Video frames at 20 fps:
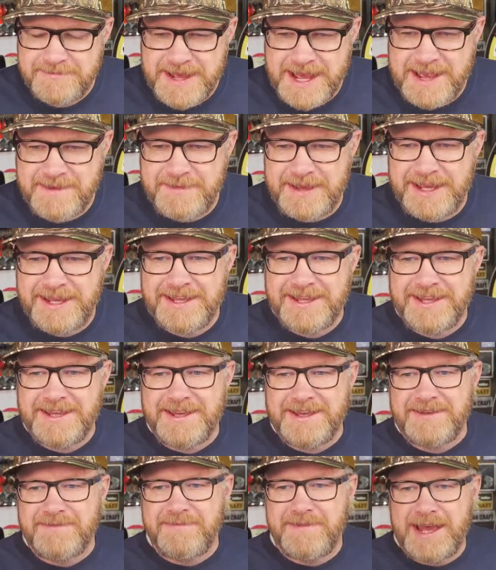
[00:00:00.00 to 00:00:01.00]
maybe,
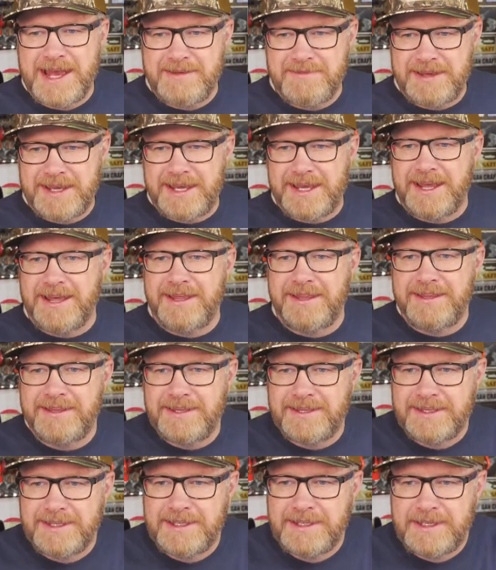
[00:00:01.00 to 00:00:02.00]
maybe.
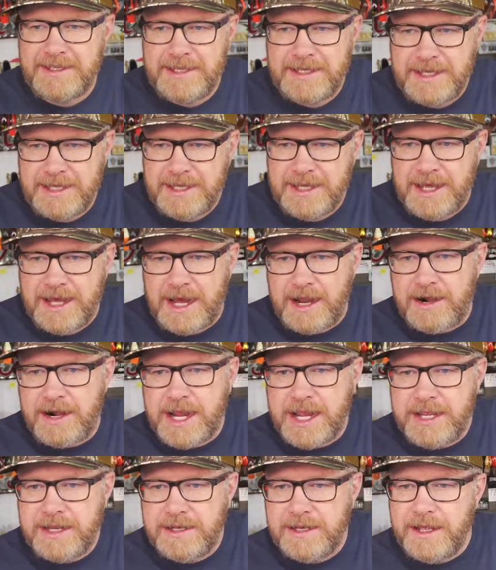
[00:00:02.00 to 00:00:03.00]
All
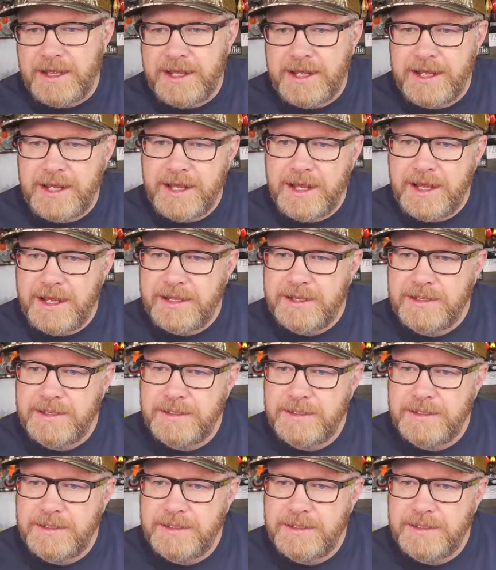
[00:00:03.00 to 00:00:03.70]
right, uh,